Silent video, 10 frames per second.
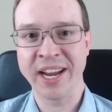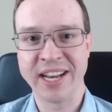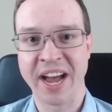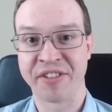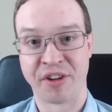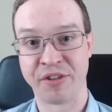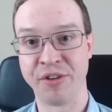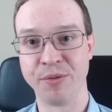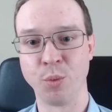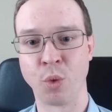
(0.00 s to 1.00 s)
NASA doesn't
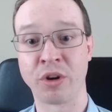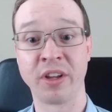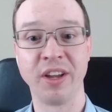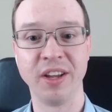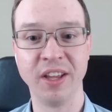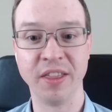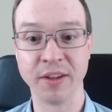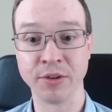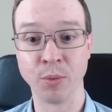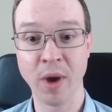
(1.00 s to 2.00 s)
work in
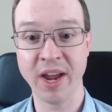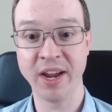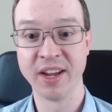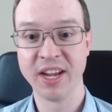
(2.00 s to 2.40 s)
this way.